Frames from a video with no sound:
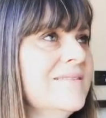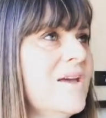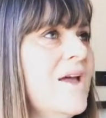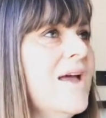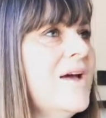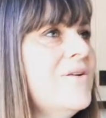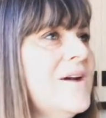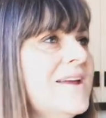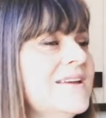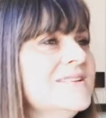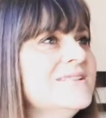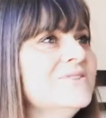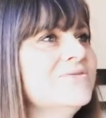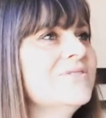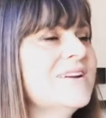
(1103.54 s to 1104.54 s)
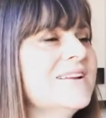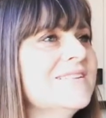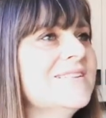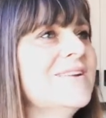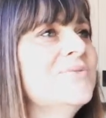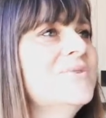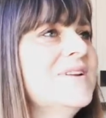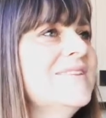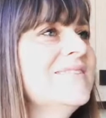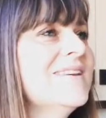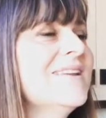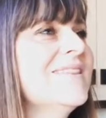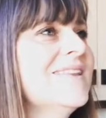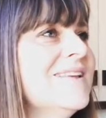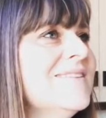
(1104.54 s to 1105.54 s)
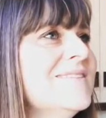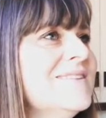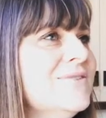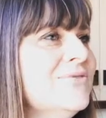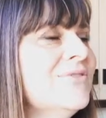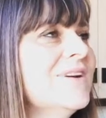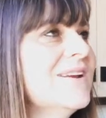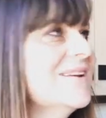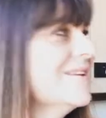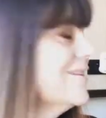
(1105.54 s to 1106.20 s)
So how are you different? Like, what is it that's different